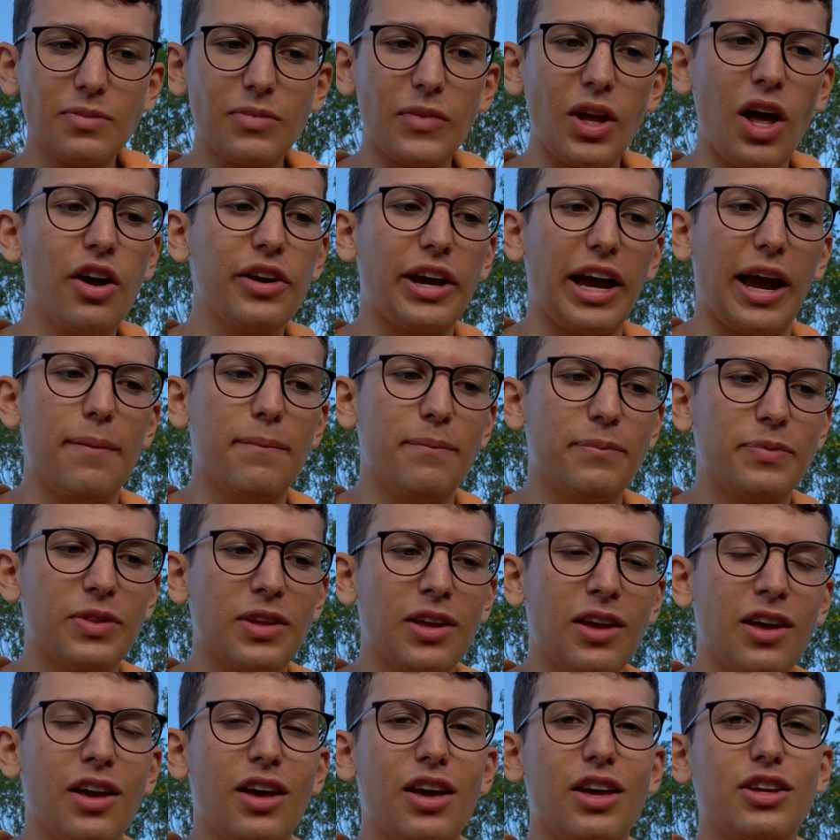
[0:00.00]
Okay,
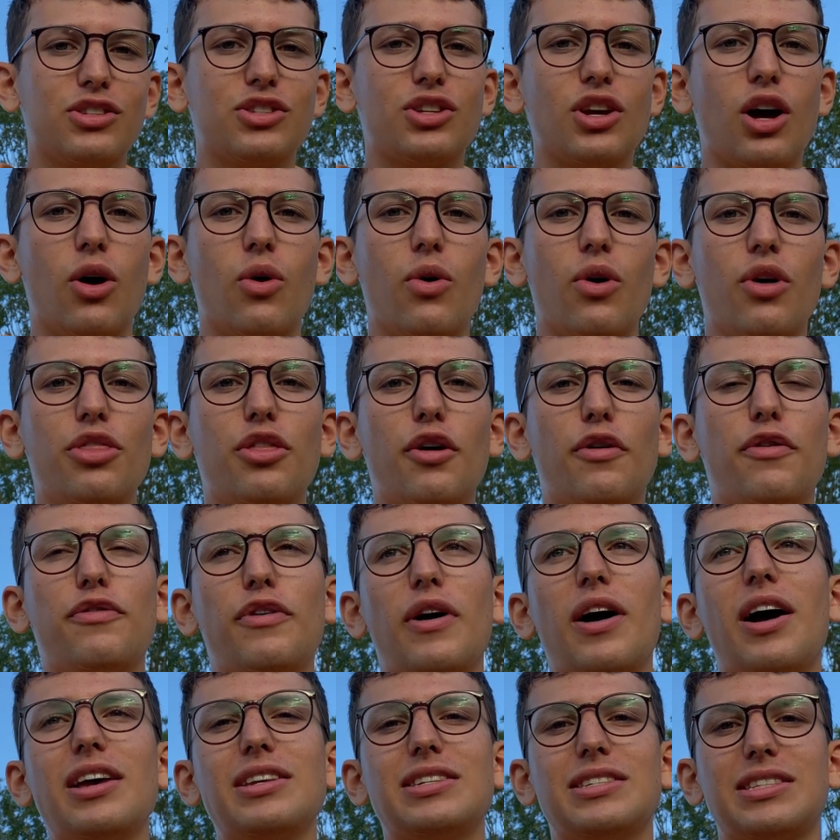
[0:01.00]
so the
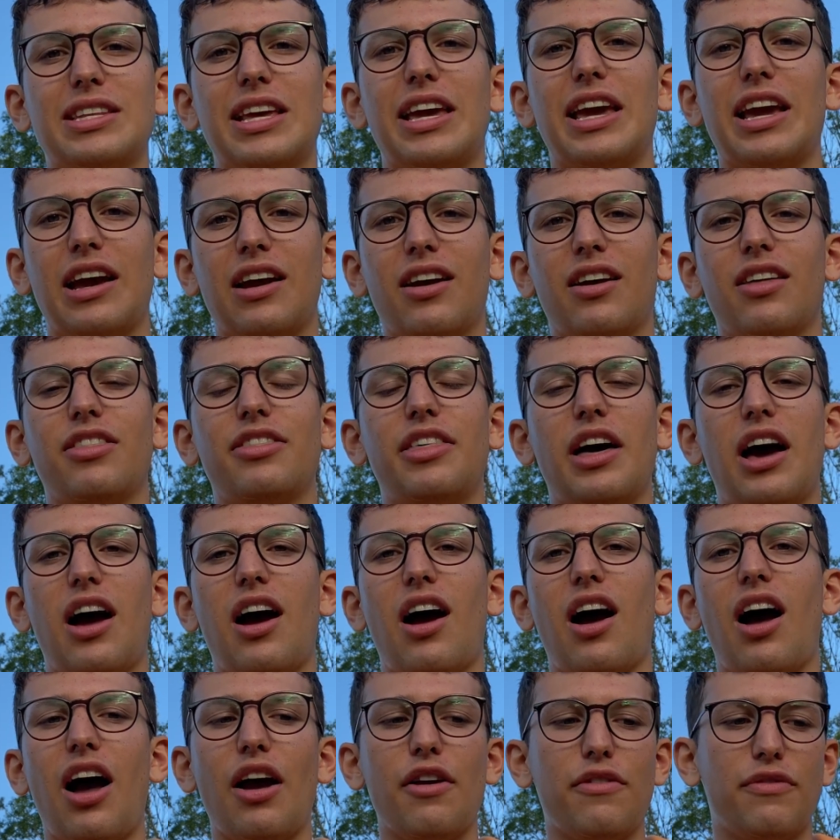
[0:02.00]
first thing that
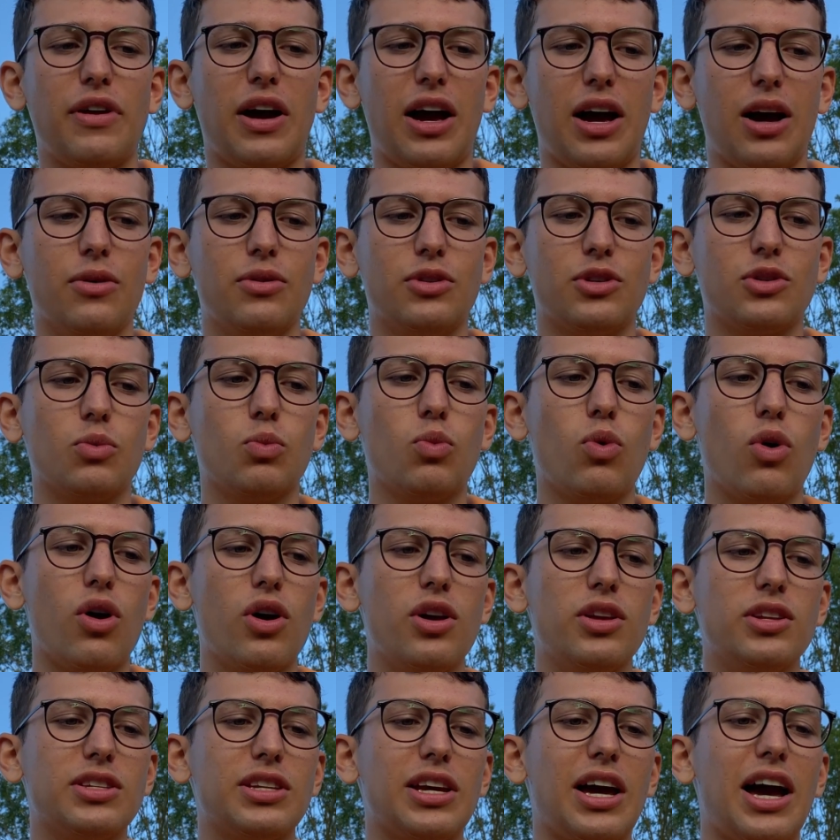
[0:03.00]
I found
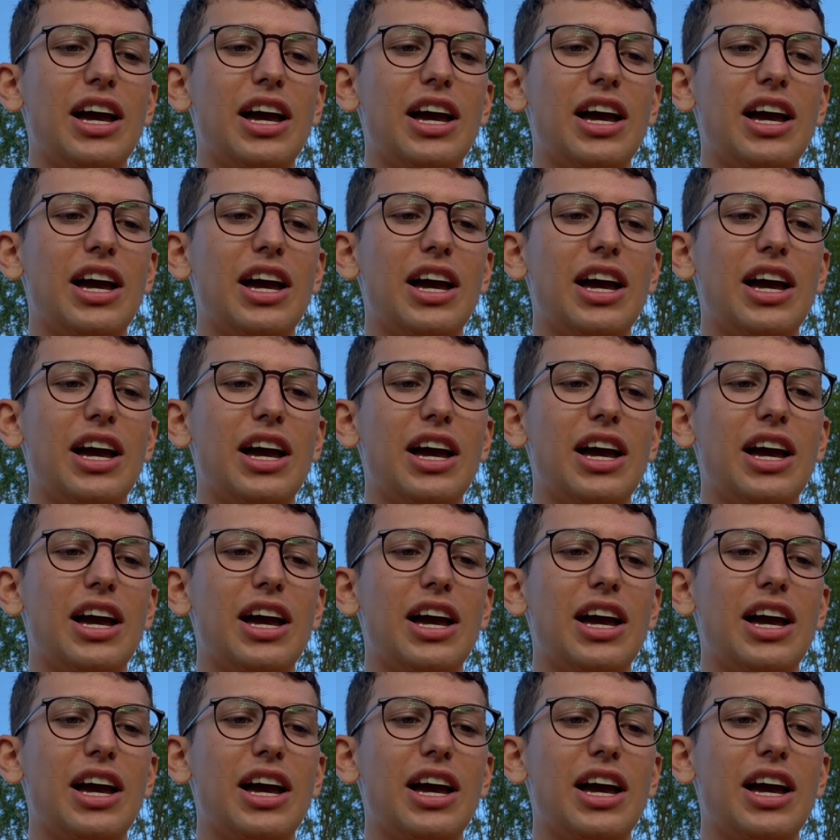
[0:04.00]
was